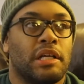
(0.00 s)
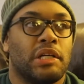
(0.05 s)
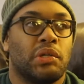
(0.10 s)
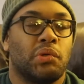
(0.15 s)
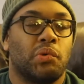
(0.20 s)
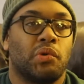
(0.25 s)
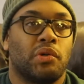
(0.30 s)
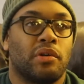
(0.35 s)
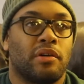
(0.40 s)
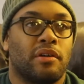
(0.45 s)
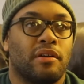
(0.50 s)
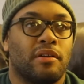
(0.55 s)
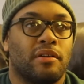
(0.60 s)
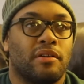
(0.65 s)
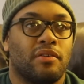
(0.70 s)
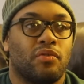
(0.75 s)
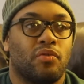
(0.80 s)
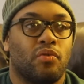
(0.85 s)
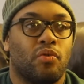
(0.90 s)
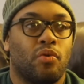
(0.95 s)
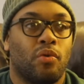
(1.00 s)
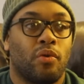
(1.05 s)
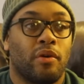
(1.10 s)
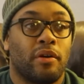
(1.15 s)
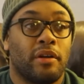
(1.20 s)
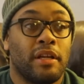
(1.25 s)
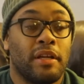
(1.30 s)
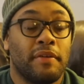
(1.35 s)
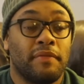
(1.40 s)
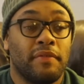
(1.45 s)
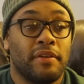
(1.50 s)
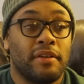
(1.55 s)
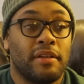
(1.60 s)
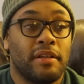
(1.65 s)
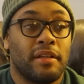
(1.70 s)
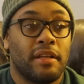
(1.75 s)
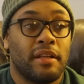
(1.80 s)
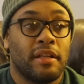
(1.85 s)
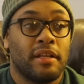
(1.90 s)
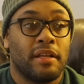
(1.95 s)
or
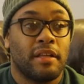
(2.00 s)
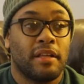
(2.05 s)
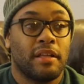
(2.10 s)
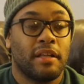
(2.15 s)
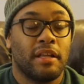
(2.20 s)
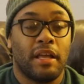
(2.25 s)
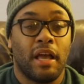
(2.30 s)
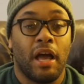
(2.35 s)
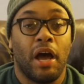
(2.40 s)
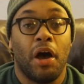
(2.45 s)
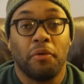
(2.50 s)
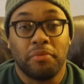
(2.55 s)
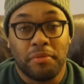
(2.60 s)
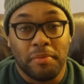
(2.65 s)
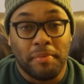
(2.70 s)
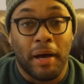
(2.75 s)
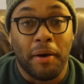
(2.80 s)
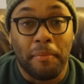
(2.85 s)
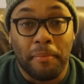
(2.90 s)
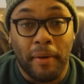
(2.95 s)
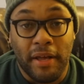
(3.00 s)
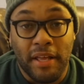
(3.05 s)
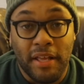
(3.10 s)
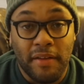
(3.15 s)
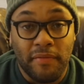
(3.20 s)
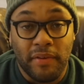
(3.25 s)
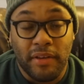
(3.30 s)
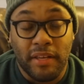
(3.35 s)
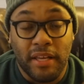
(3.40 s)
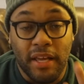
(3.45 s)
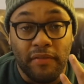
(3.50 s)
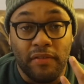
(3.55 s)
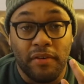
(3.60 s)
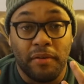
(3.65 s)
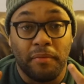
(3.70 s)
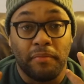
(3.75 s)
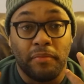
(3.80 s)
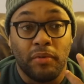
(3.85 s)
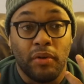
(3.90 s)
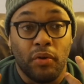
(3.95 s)
even help them out by even giving
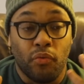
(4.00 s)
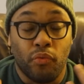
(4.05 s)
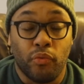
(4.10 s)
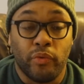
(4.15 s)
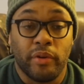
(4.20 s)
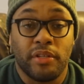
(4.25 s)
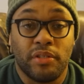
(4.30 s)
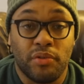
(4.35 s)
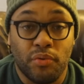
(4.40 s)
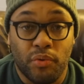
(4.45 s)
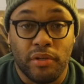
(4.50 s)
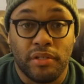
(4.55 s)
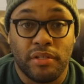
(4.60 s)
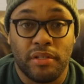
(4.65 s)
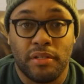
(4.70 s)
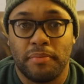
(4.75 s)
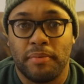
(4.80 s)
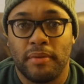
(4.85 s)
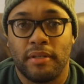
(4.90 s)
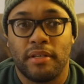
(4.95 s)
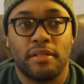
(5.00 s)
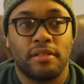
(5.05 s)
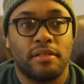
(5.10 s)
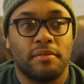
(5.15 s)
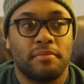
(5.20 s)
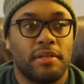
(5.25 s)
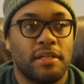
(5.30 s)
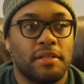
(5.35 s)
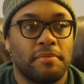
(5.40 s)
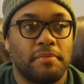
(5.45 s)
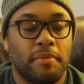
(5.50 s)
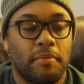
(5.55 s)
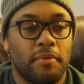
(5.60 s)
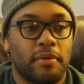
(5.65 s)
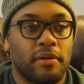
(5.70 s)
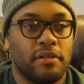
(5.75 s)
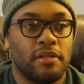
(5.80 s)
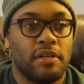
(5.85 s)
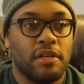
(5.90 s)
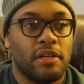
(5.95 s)
them resources, because sometimes people
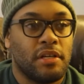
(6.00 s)
can